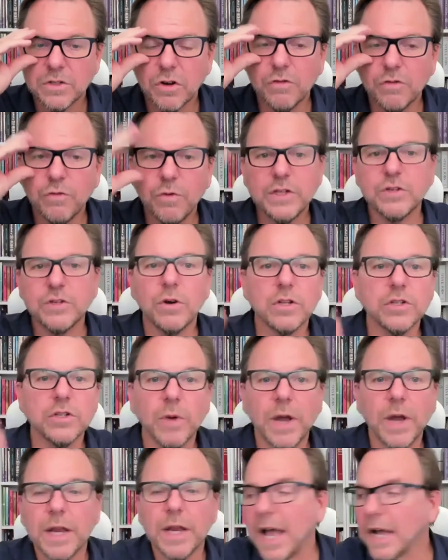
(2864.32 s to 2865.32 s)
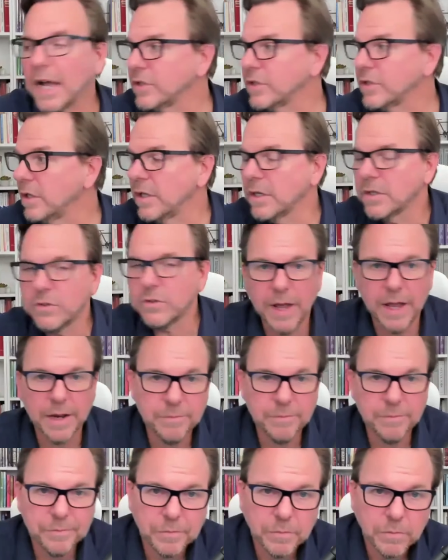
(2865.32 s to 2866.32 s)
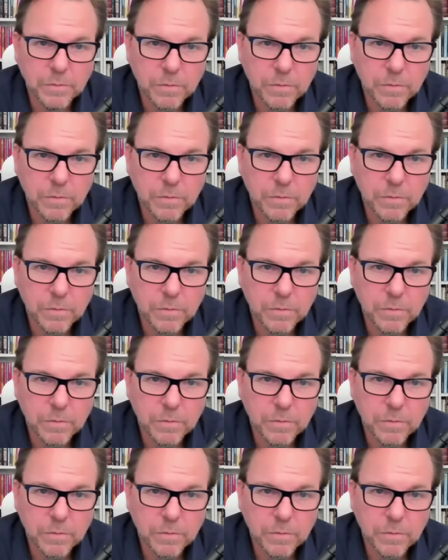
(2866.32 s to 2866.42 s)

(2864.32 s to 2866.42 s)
So if we told Dwayne, actually, look, Dwayne,